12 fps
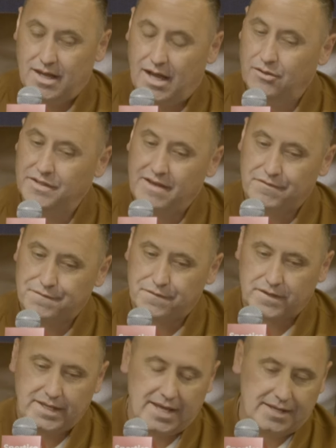I'll never
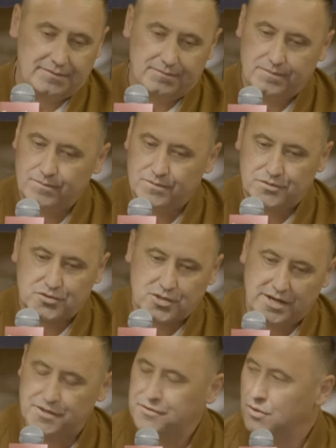forget
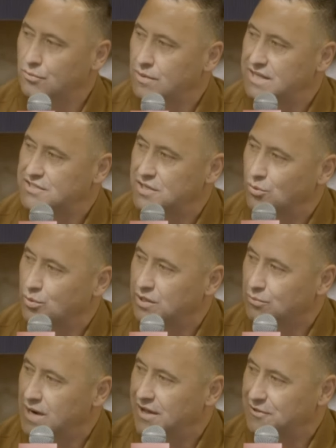trying to throw Reggie a
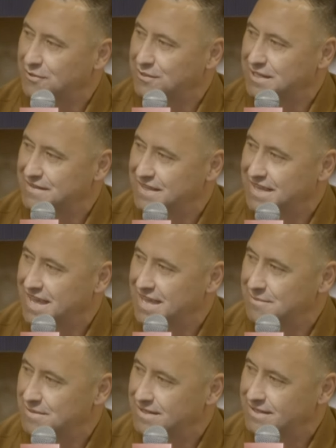wheel route early in the
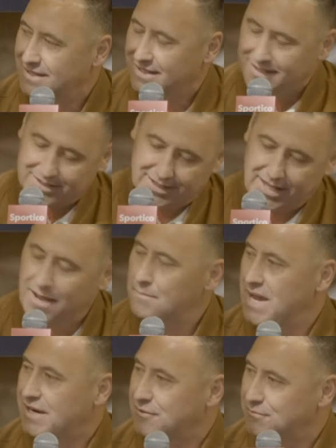game, and the
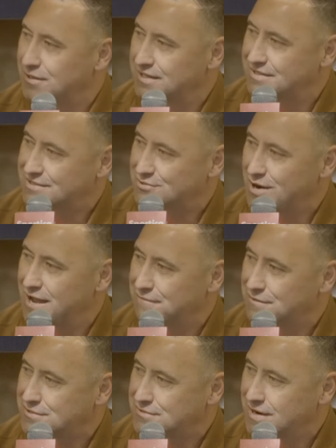linebacker runs stride
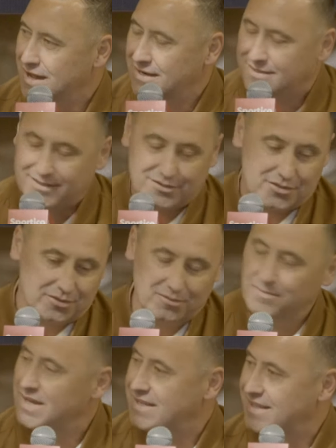for stride. I said,
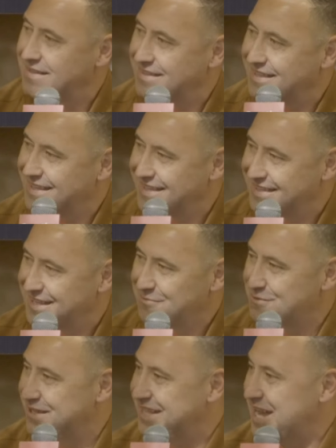shoot, man, they
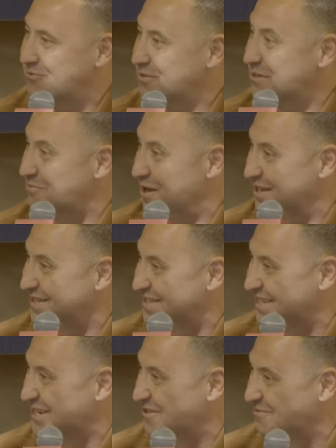run like we run.
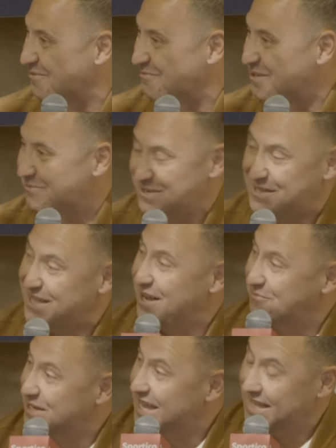Right. You know, we
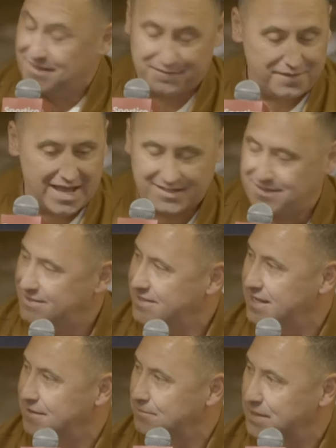thought we had the fastest
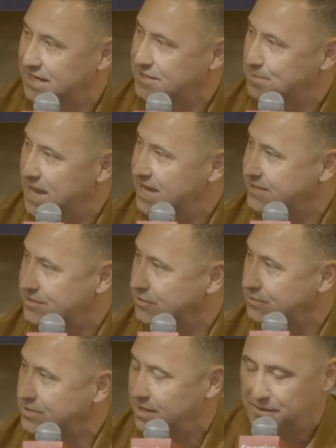team, biggest, baddest
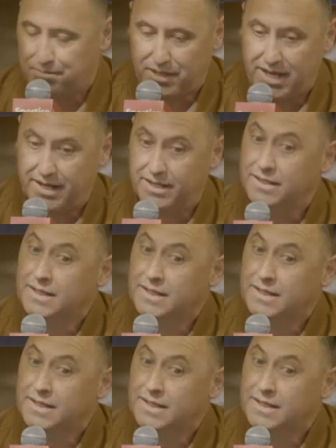dudes on the planet.